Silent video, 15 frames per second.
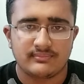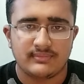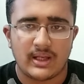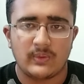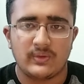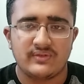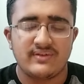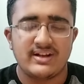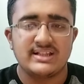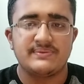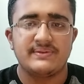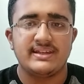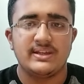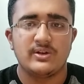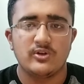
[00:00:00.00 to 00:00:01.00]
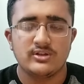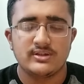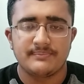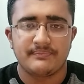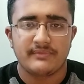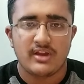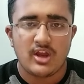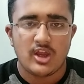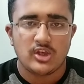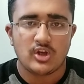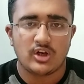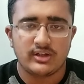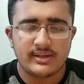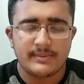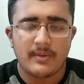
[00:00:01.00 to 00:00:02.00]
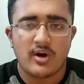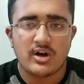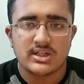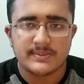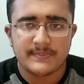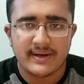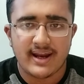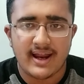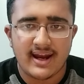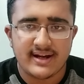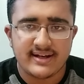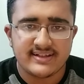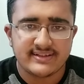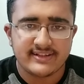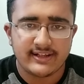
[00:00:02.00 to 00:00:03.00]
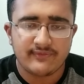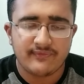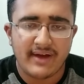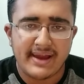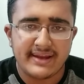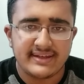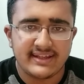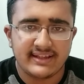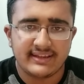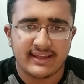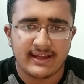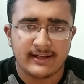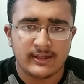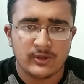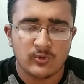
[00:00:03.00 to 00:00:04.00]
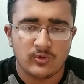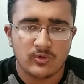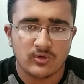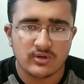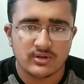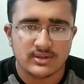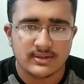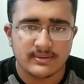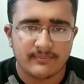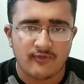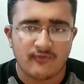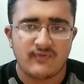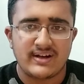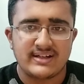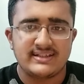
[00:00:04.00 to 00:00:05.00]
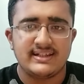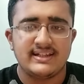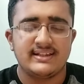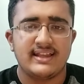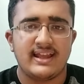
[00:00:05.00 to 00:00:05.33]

Now the transfer news. Tottenham Hotspur are still finding their new coach. Firstly,